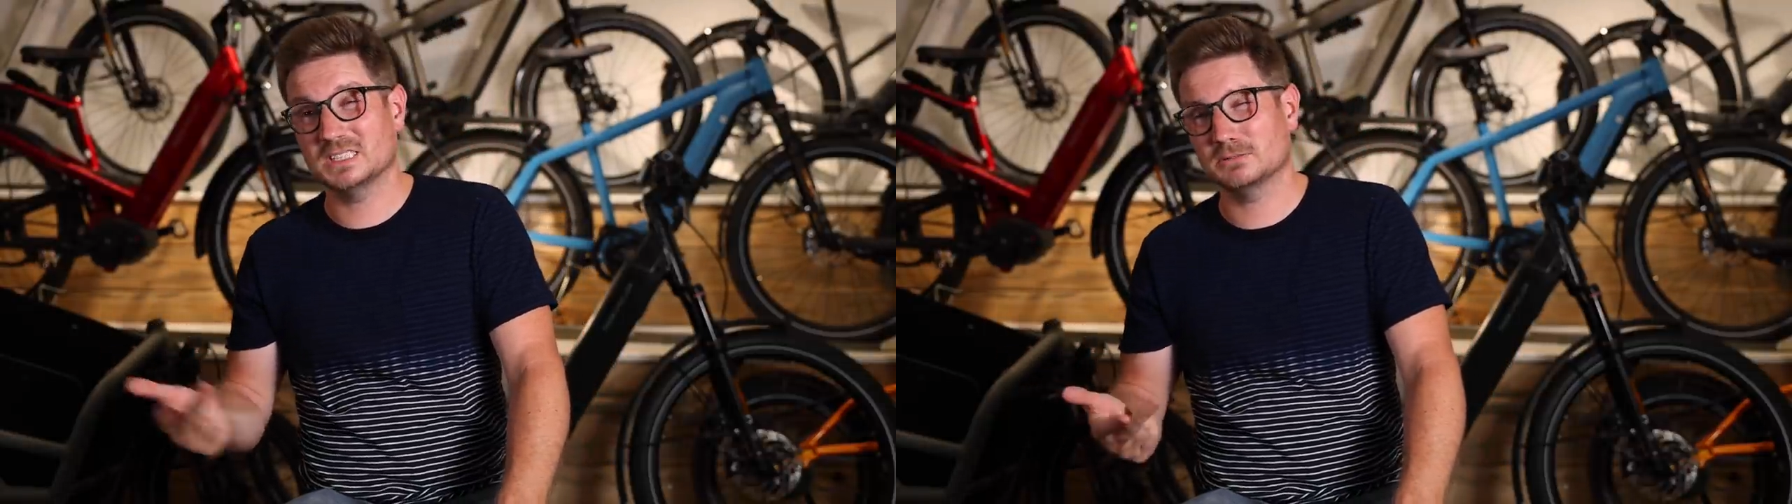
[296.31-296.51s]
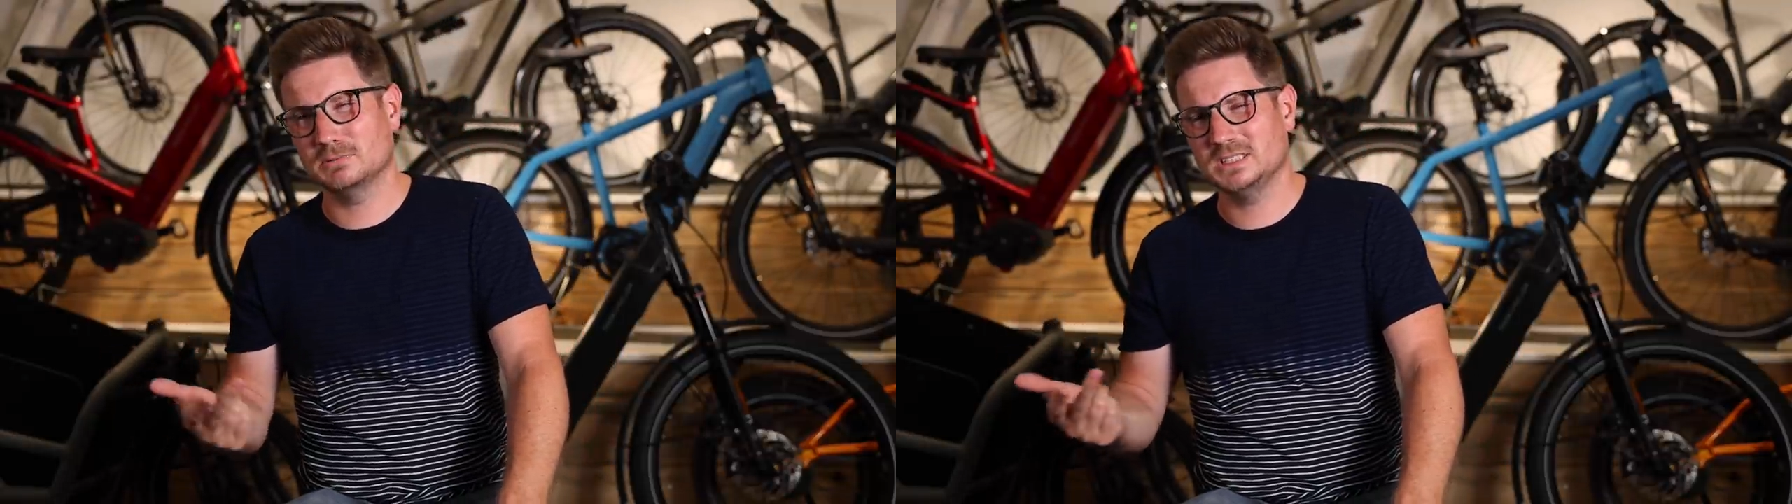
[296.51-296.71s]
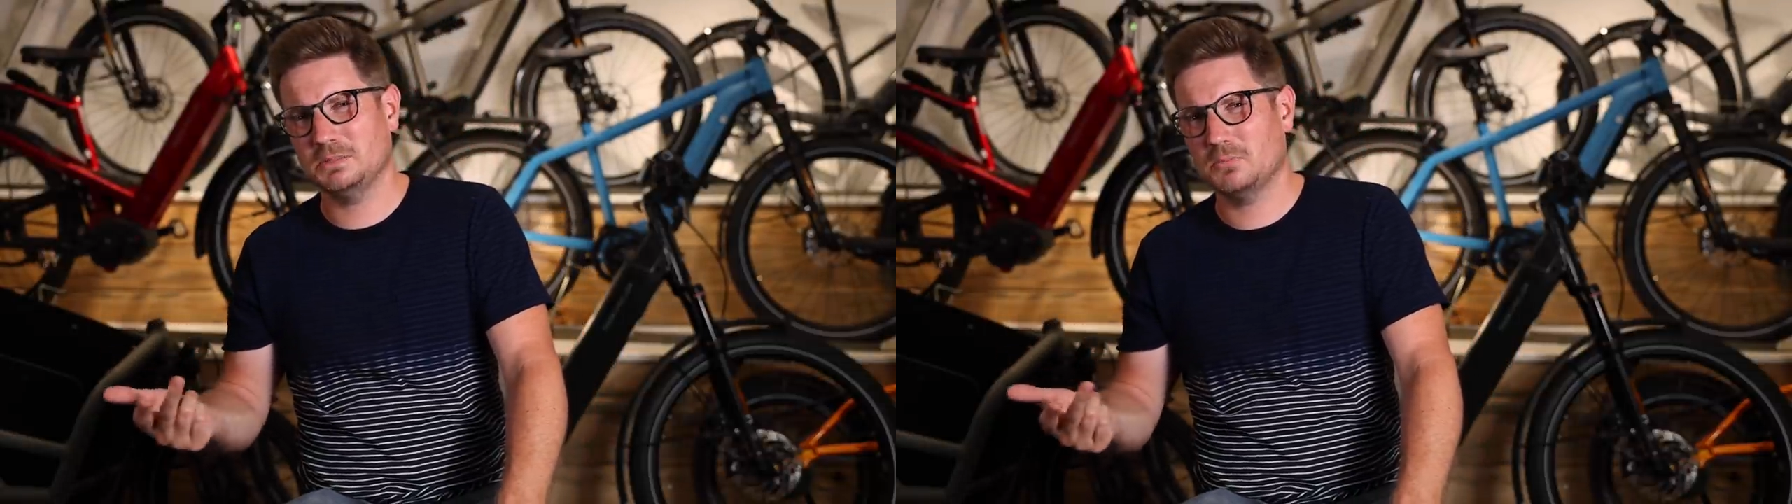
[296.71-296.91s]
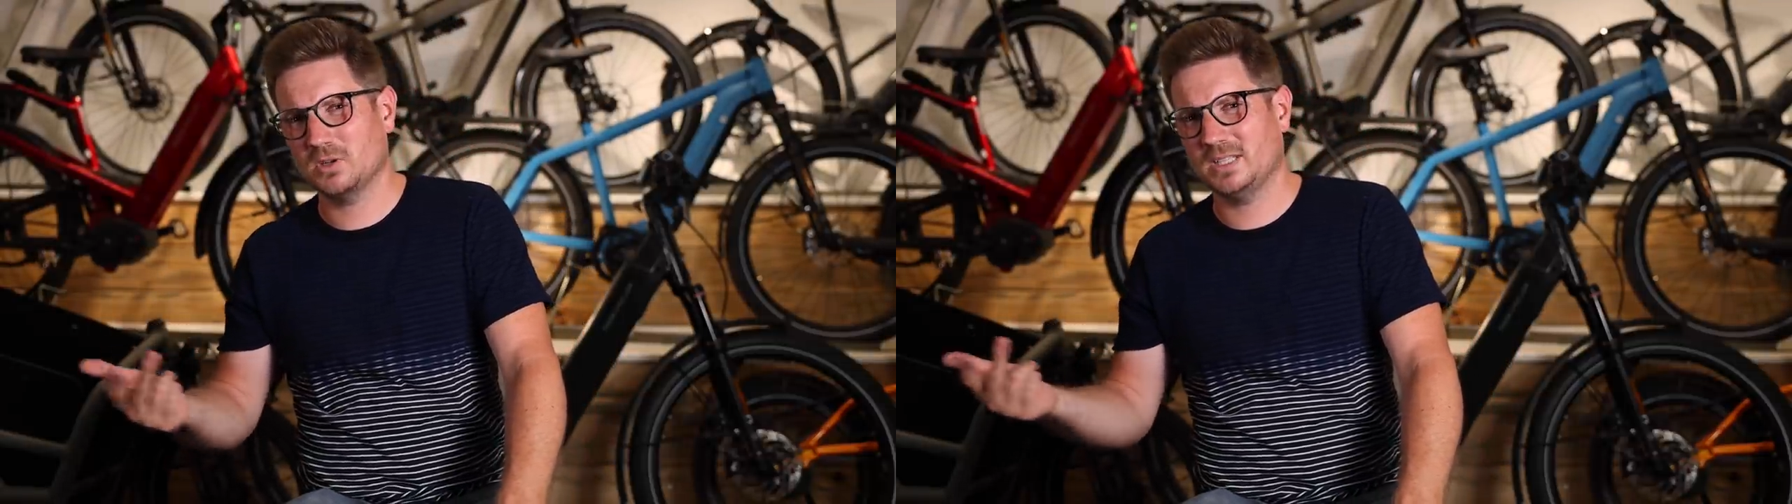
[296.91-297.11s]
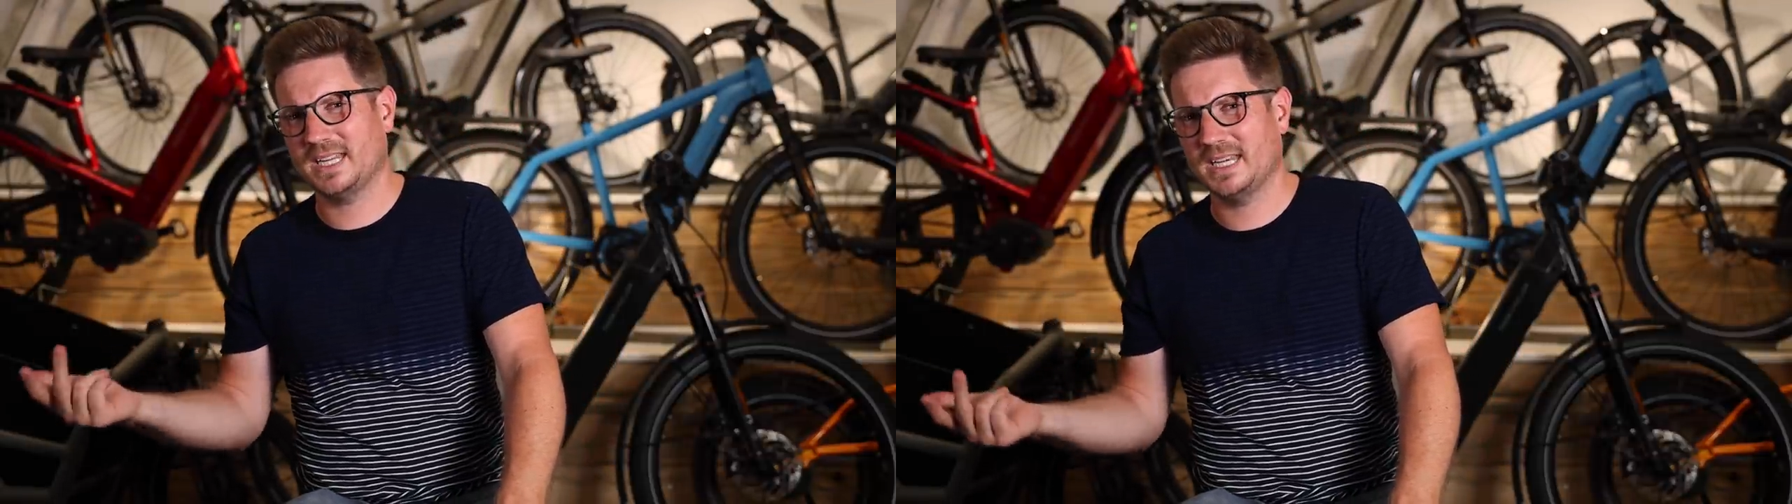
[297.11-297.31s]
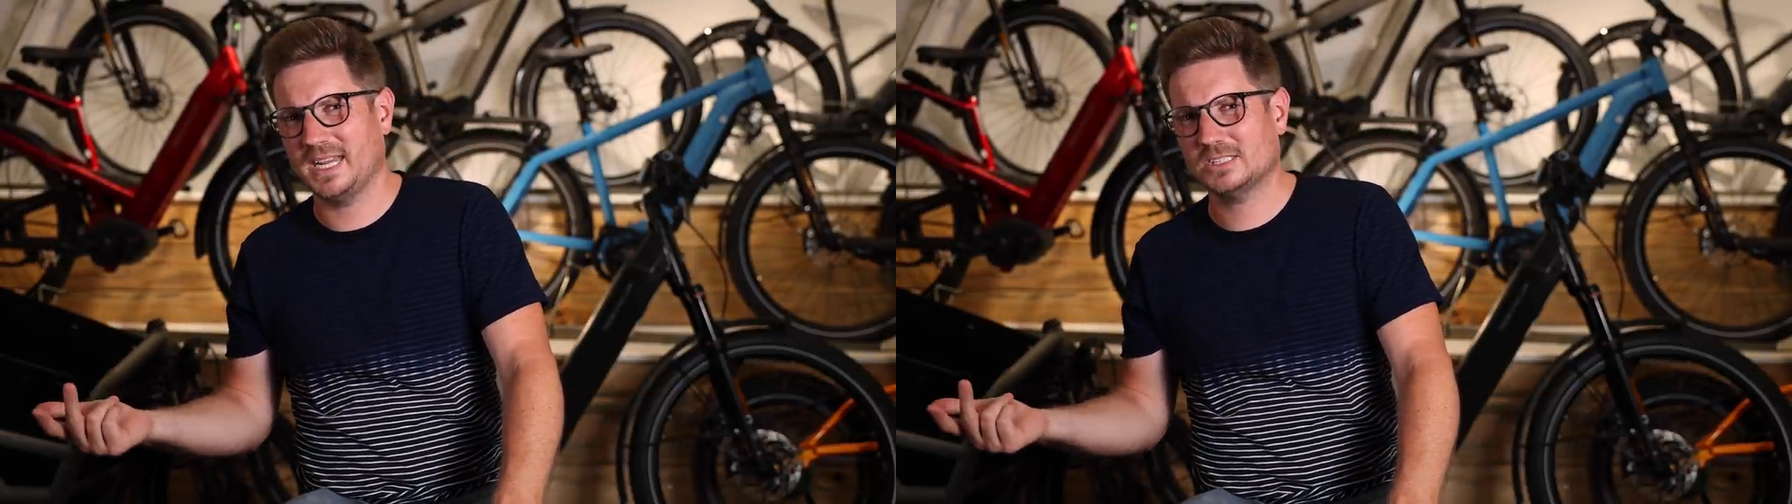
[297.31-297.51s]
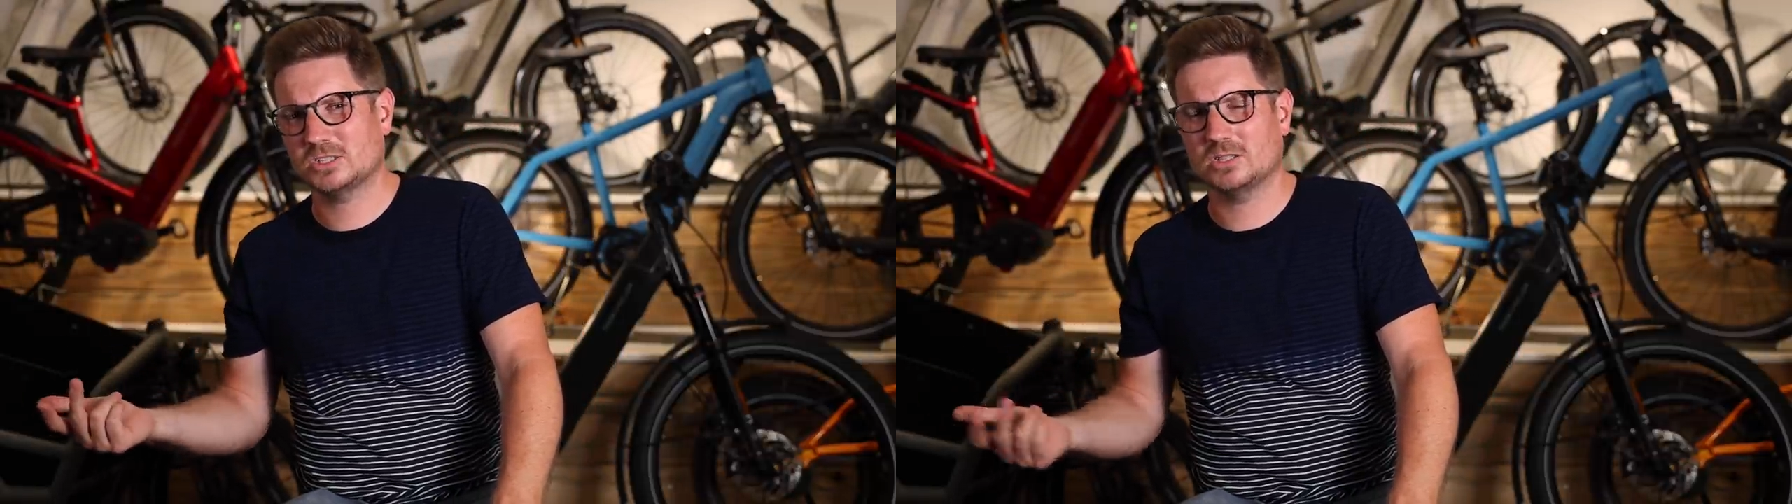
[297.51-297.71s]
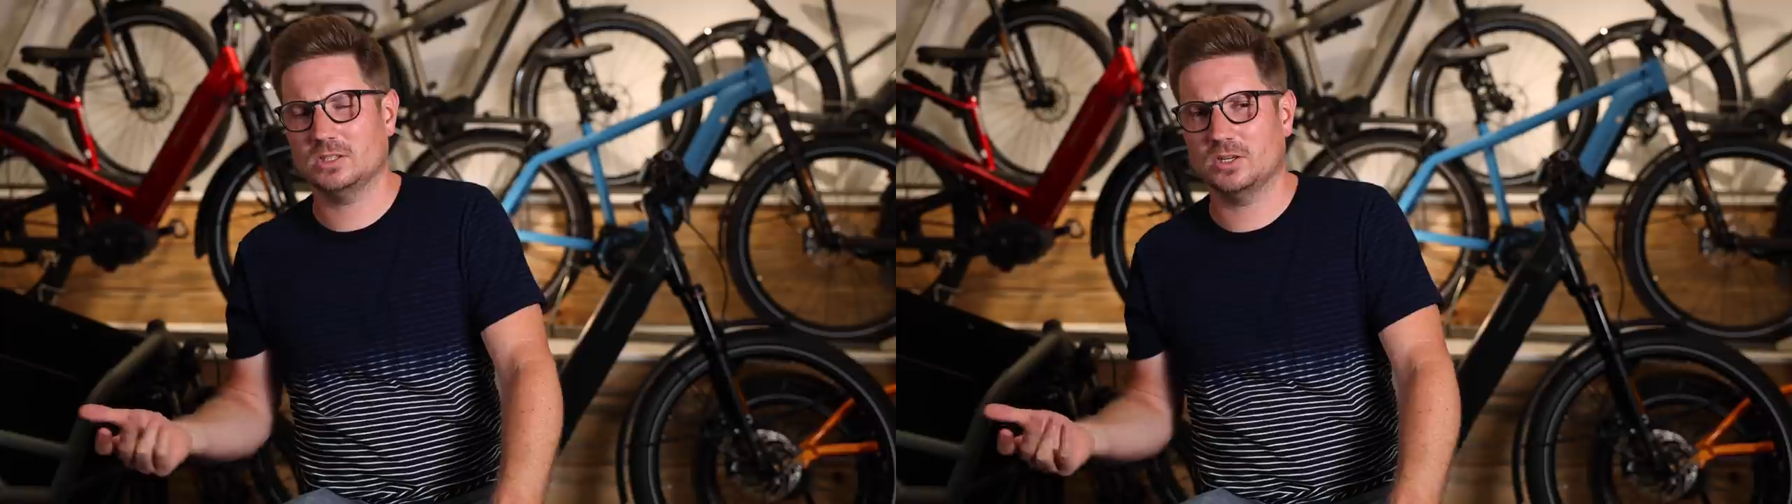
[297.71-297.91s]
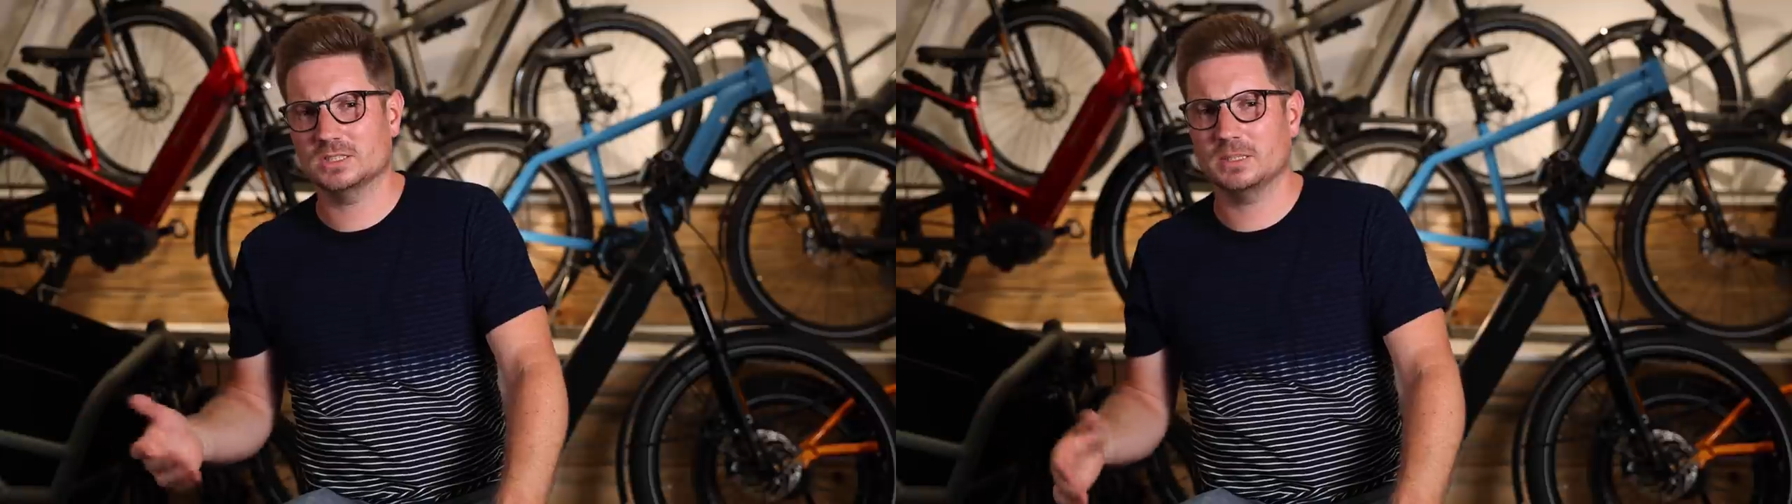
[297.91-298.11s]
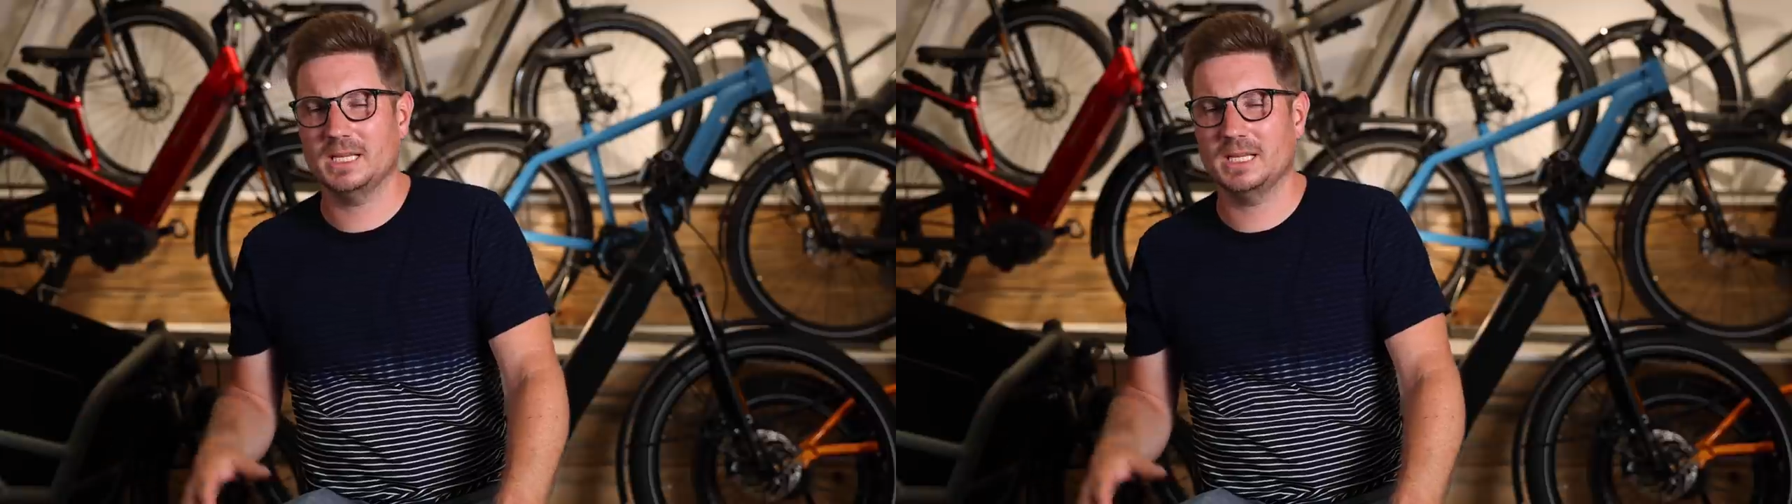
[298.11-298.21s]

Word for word: It's really more like an extra large.